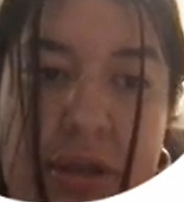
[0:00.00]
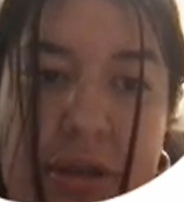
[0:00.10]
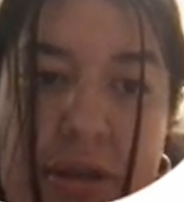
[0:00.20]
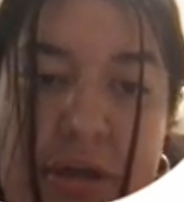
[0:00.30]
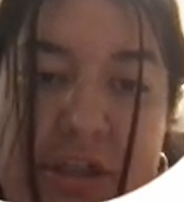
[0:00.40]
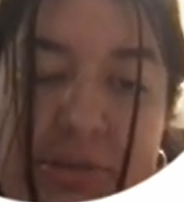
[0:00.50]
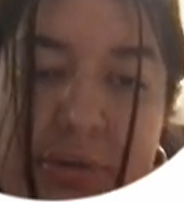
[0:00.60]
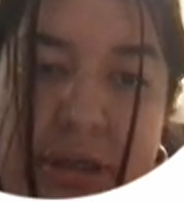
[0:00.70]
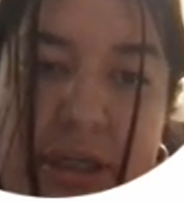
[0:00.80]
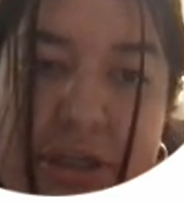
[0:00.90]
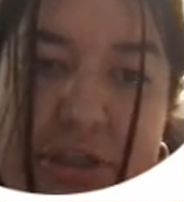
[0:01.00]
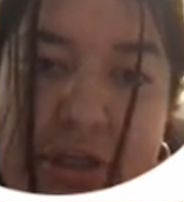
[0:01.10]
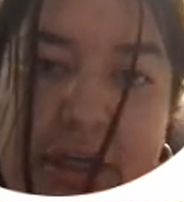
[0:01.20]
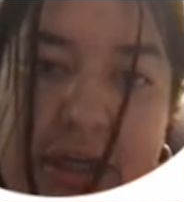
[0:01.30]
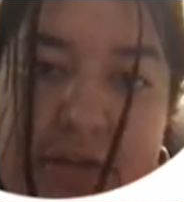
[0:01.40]
their dysregulation
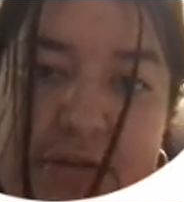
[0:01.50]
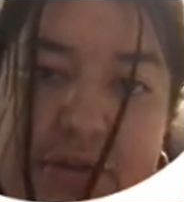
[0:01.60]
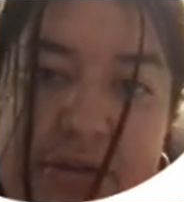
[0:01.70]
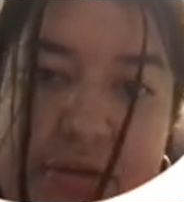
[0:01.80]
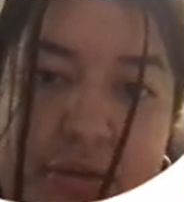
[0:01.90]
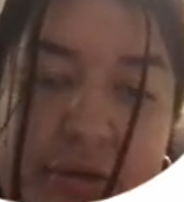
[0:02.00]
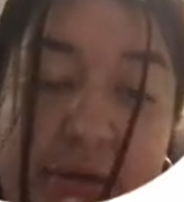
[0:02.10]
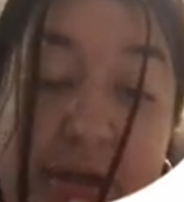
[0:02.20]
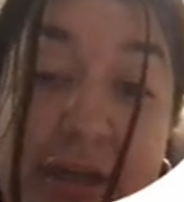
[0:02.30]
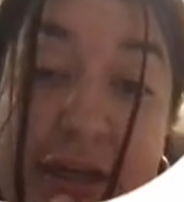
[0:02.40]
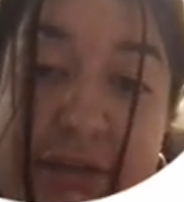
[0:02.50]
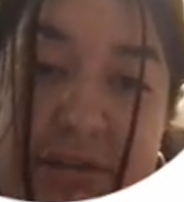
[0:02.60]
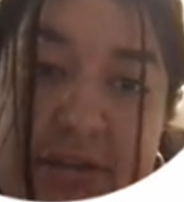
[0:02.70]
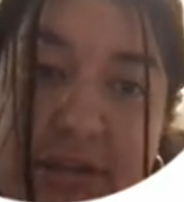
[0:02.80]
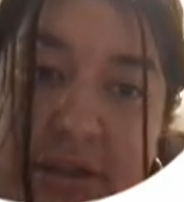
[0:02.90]
in cancer, a case
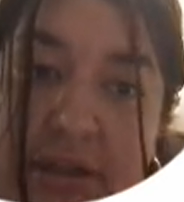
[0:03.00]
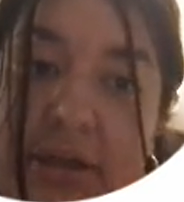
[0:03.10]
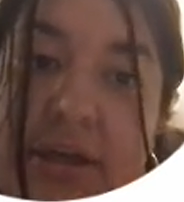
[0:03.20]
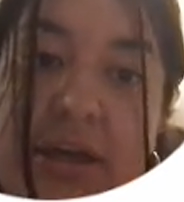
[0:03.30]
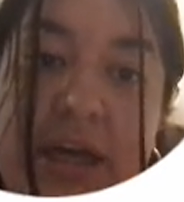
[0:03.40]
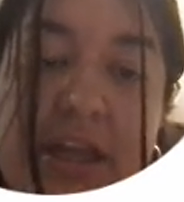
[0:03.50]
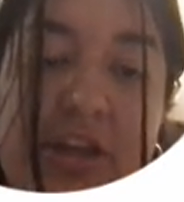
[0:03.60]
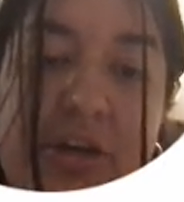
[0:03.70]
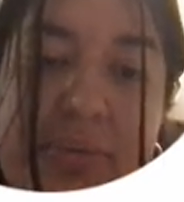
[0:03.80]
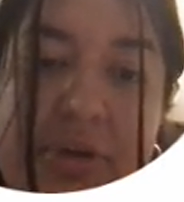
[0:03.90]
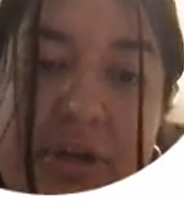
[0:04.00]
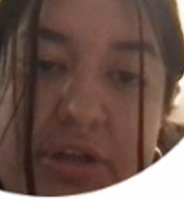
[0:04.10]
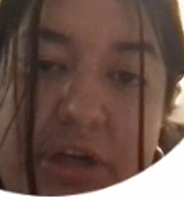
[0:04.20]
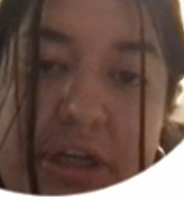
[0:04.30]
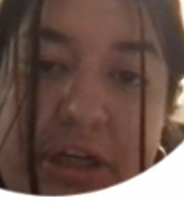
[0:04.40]
study, and therapeutic
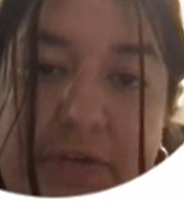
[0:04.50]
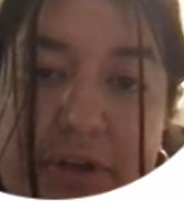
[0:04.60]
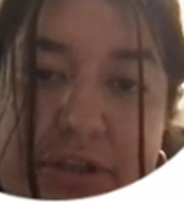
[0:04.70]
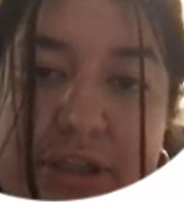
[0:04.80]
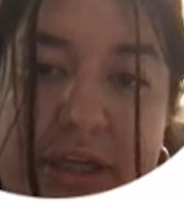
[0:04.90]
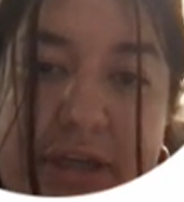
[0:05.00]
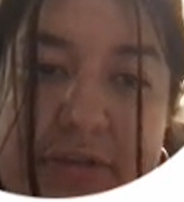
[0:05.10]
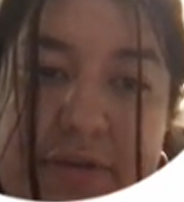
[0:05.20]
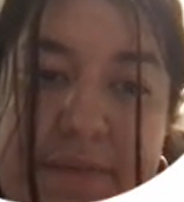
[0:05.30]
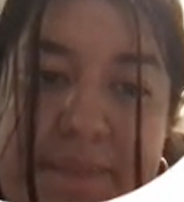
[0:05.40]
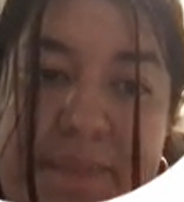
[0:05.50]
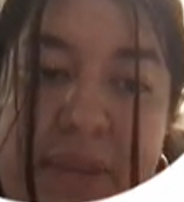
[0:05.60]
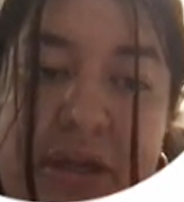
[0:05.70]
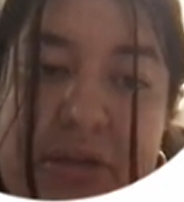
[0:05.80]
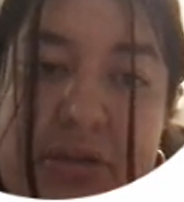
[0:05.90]
targeting of RTKs,
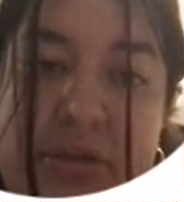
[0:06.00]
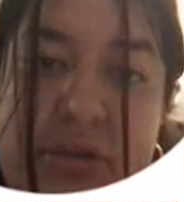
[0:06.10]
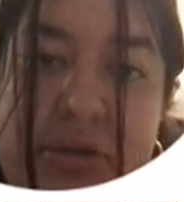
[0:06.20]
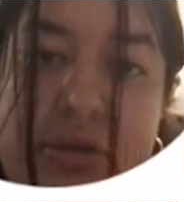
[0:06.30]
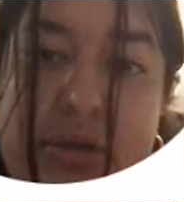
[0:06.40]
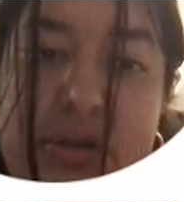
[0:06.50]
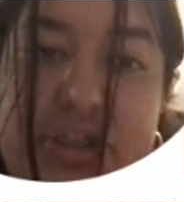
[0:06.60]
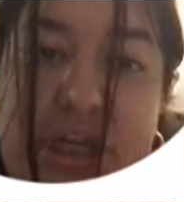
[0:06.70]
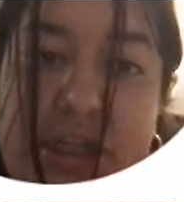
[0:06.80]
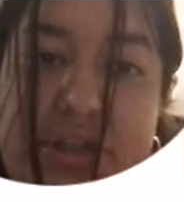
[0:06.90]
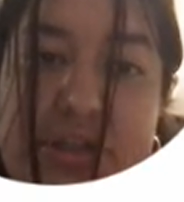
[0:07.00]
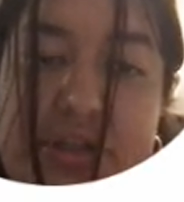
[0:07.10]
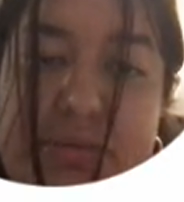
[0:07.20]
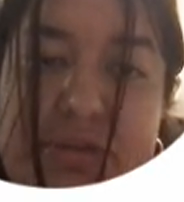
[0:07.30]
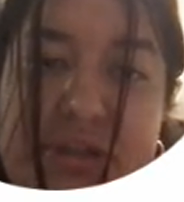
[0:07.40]
their challenges
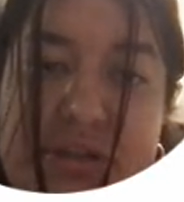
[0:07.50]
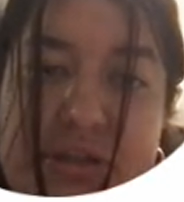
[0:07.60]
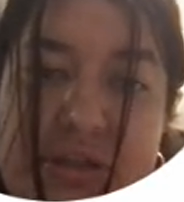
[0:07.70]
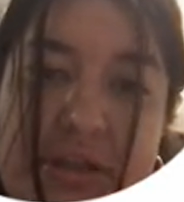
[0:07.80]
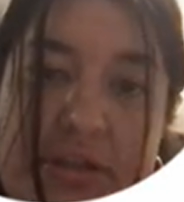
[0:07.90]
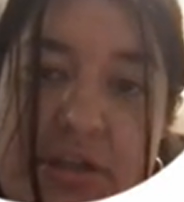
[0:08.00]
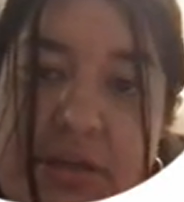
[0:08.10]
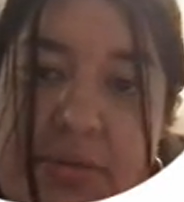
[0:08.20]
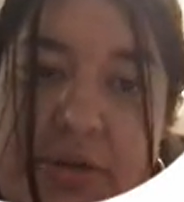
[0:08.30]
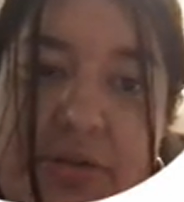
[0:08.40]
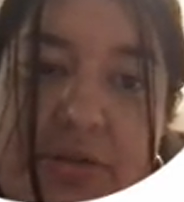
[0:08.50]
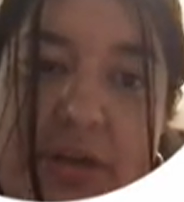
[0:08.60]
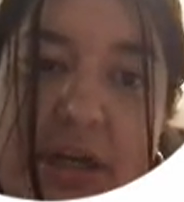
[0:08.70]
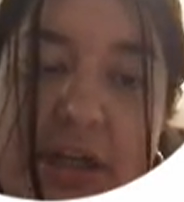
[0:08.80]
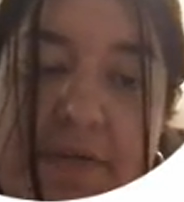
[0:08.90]
and resistance to these inhibitors,
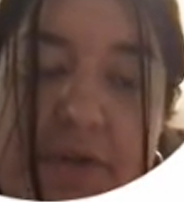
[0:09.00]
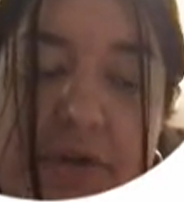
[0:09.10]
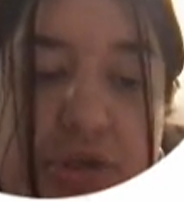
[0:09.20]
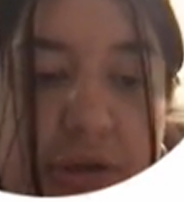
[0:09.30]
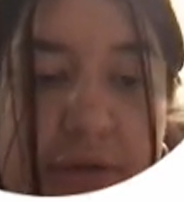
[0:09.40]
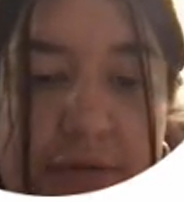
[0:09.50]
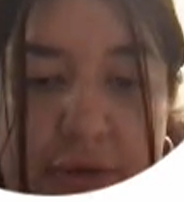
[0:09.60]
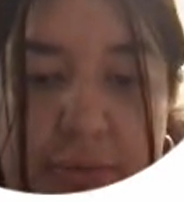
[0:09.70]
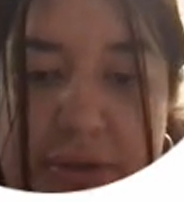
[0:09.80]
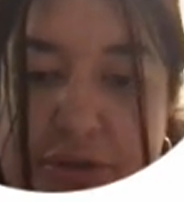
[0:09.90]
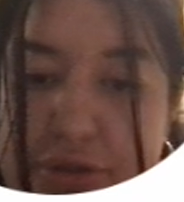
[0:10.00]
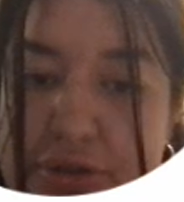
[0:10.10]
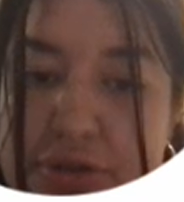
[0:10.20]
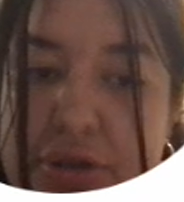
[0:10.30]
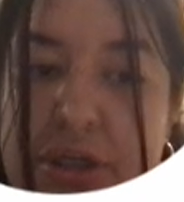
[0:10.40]
and the future of their
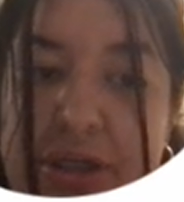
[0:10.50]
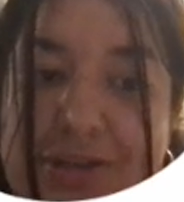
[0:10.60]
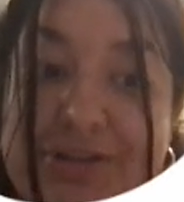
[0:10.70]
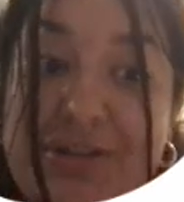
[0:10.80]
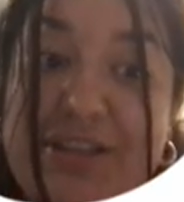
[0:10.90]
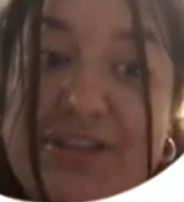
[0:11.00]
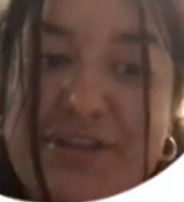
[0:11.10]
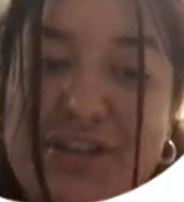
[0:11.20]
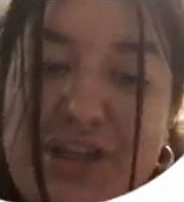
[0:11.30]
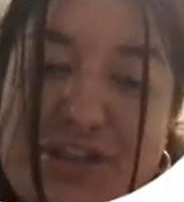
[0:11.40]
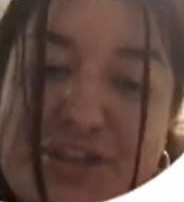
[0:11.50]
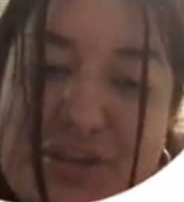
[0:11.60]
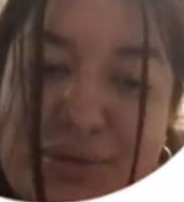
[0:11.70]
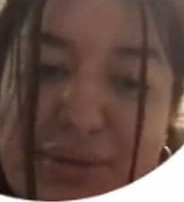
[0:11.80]
research. So that sounds like a lot, so